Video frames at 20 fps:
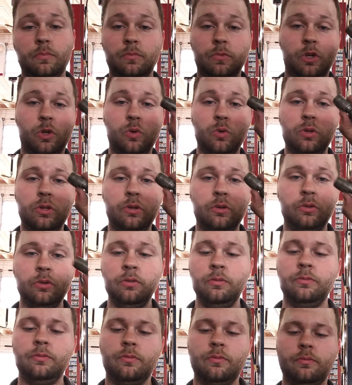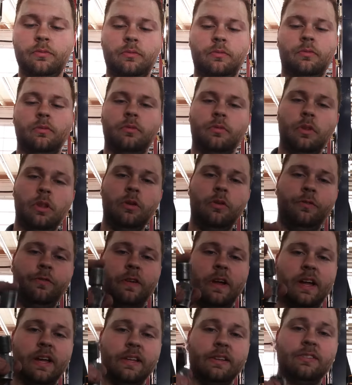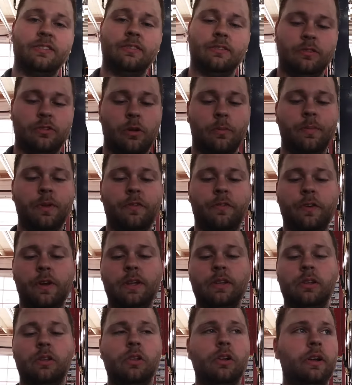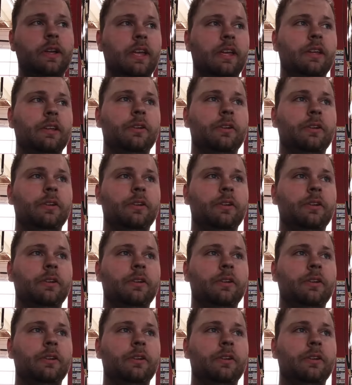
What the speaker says: Cool little finds. Don't be afraid to look at